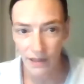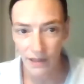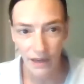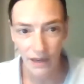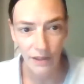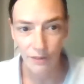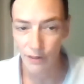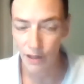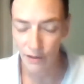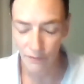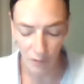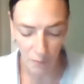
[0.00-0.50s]
I
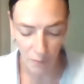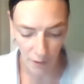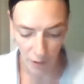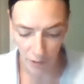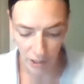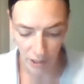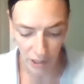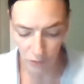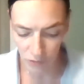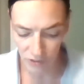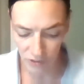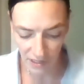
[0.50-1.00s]
love about
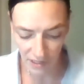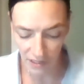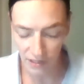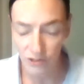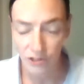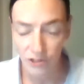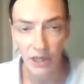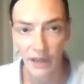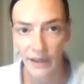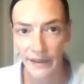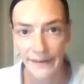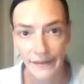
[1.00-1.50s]
what you said,
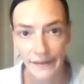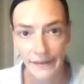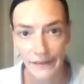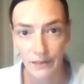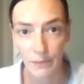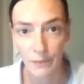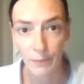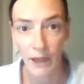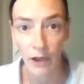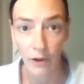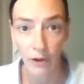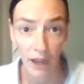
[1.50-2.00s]
Chaya, is
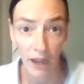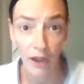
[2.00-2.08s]
about how